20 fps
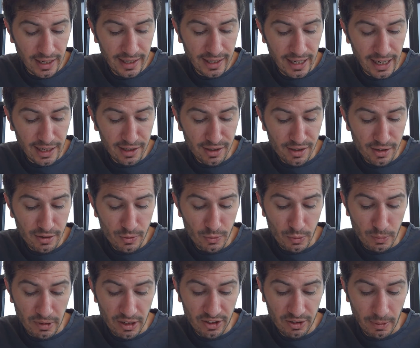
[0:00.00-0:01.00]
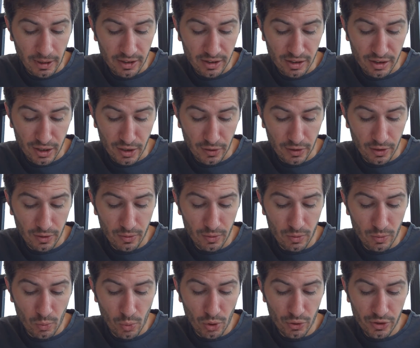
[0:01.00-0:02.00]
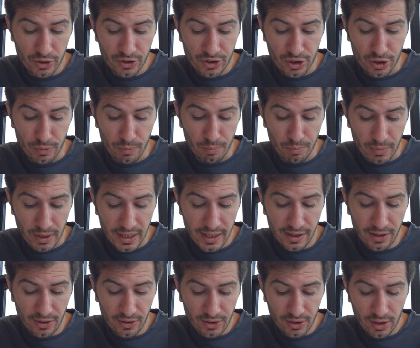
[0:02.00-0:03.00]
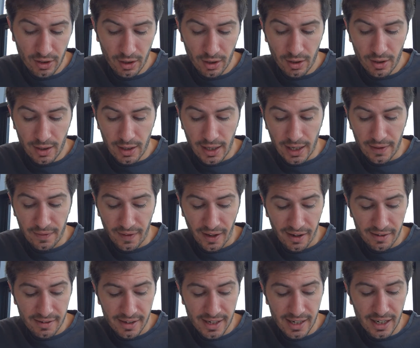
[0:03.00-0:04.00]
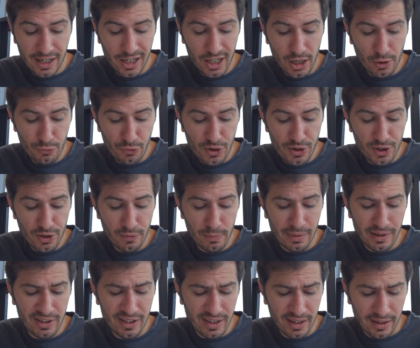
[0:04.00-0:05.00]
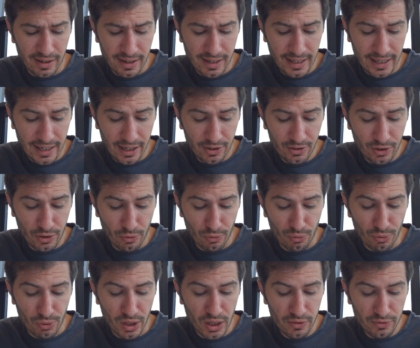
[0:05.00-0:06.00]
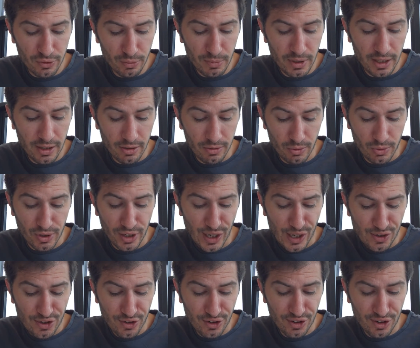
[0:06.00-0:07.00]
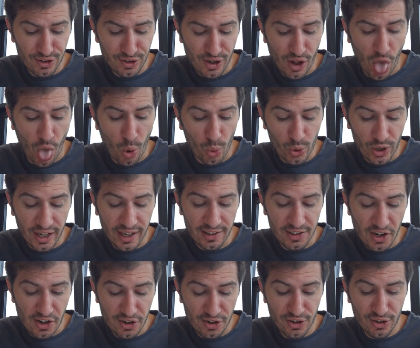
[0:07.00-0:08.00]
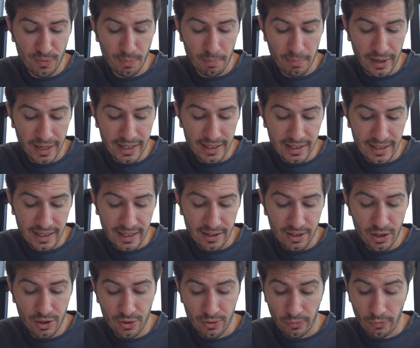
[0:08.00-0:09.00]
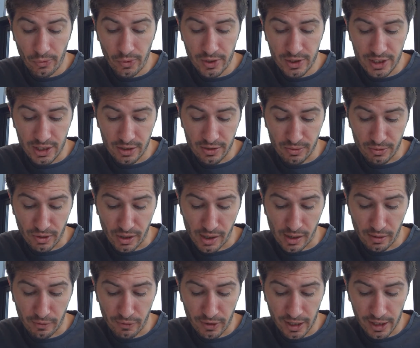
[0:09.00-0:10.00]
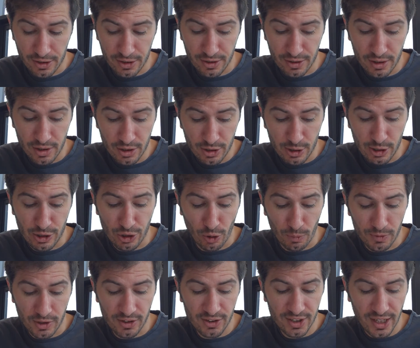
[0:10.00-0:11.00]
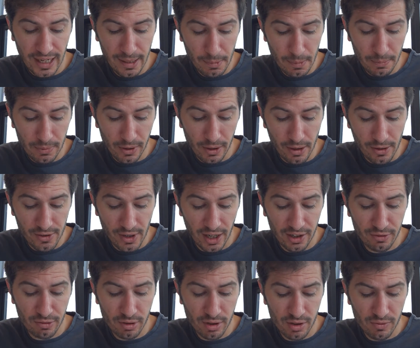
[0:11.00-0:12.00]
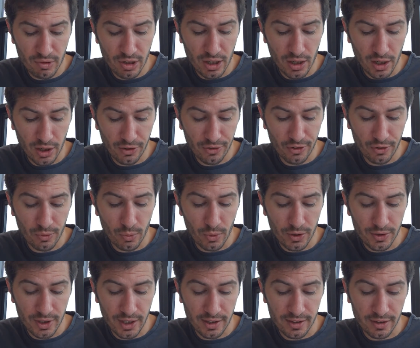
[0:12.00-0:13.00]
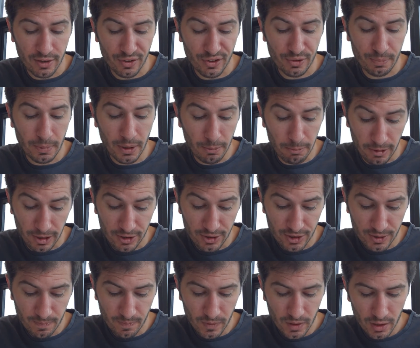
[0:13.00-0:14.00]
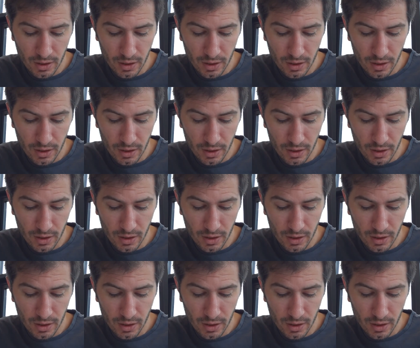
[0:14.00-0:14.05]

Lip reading: a candidate will be expected to know that what the term means, and that in coverage of a particular case, rival media organisations may need to avoid jigsaw identification to adopt the same approach as regards to what detail is published.